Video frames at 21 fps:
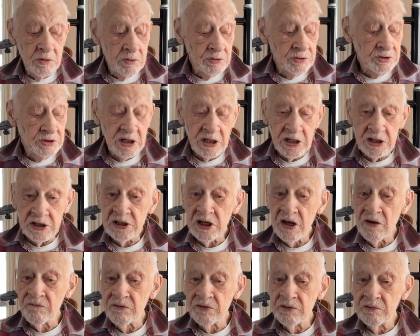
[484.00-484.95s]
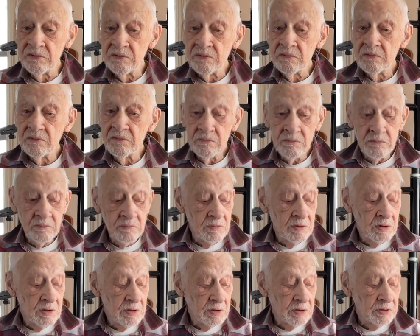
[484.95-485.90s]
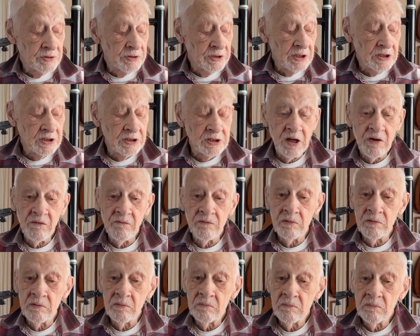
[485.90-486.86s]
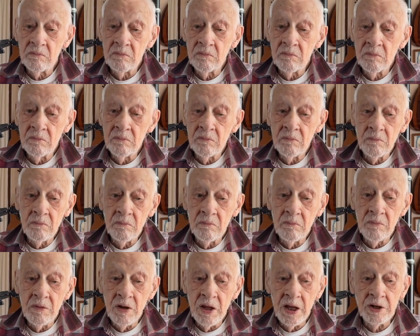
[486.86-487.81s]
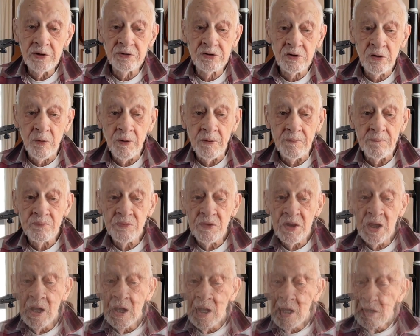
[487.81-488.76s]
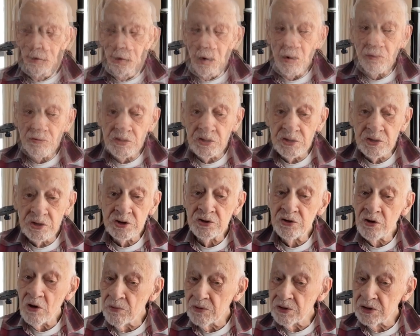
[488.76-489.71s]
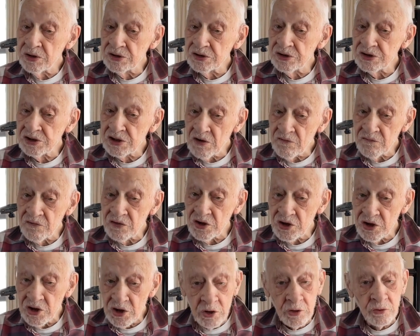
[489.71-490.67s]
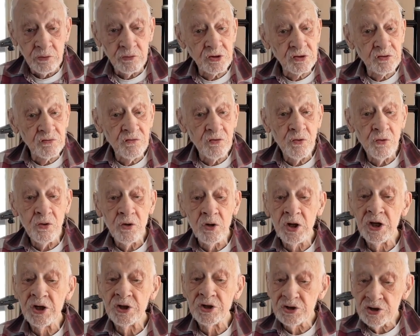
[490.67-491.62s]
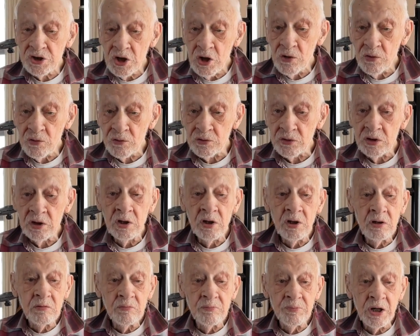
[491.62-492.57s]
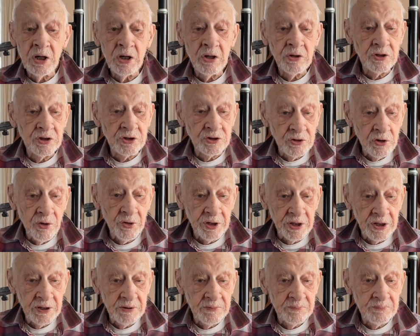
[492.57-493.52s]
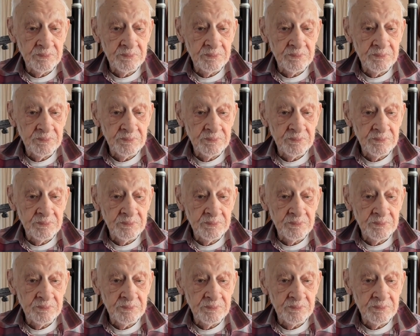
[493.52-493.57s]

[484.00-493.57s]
C7, D7, and so on. Note that the dominant seventh notes fall a tone below the tonic.